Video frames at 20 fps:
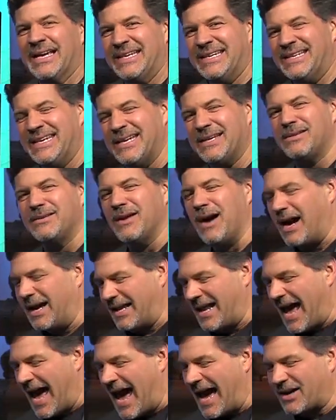did
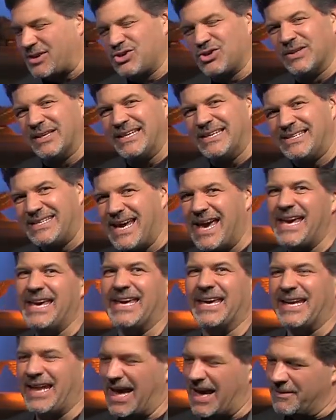not actually
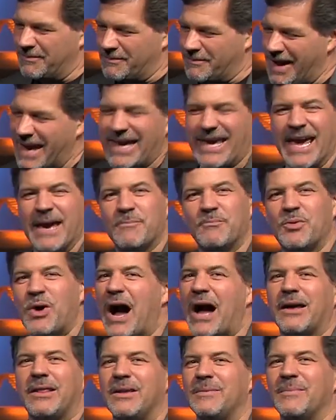take it and make a
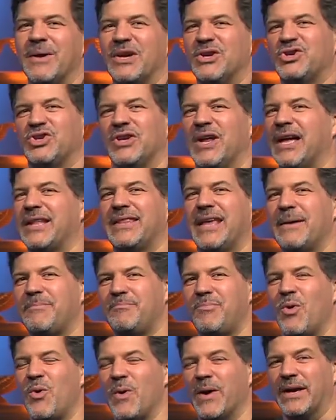proclamation at
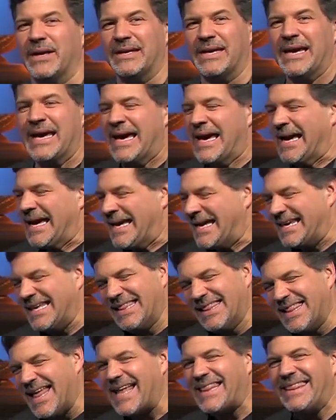that point. He
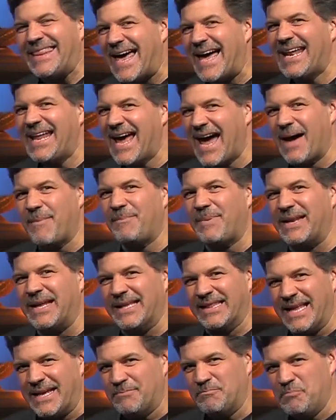let that happen
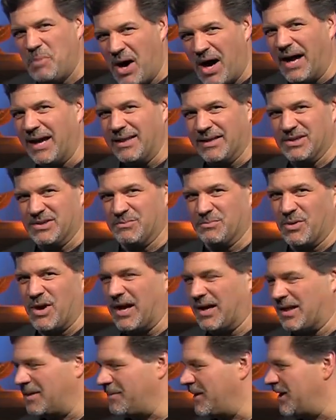and let Pilate's
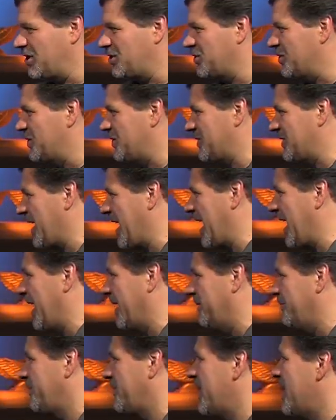proclamation
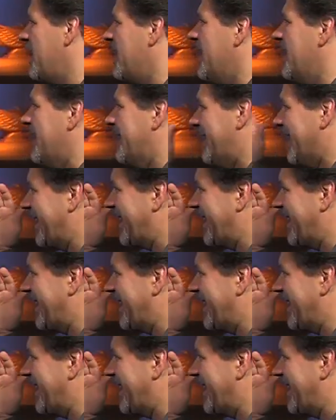stand. The